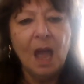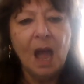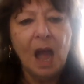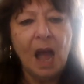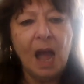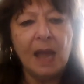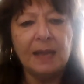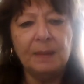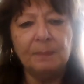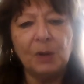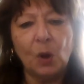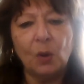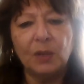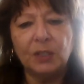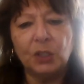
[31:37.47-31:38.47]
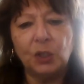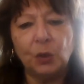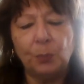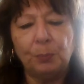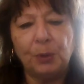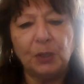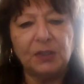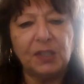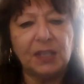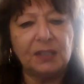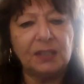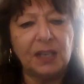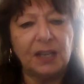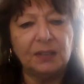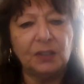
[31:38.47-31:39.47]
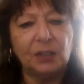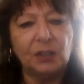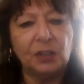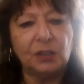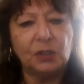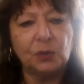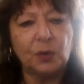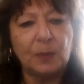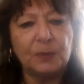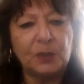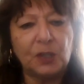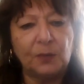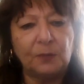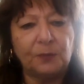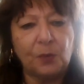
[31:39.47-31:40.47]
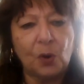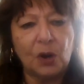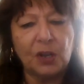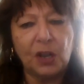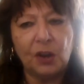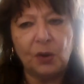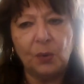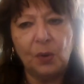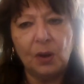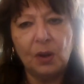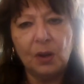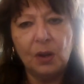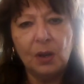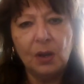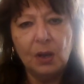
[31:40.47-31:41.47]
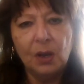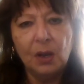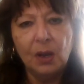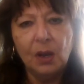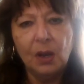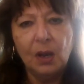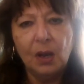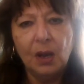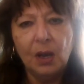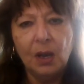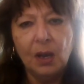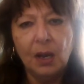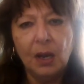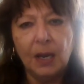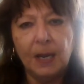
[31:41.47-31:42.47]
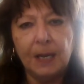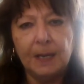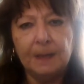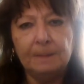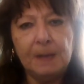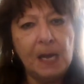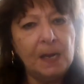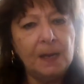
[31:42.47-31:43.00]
I am going to put this in the description for you. Um,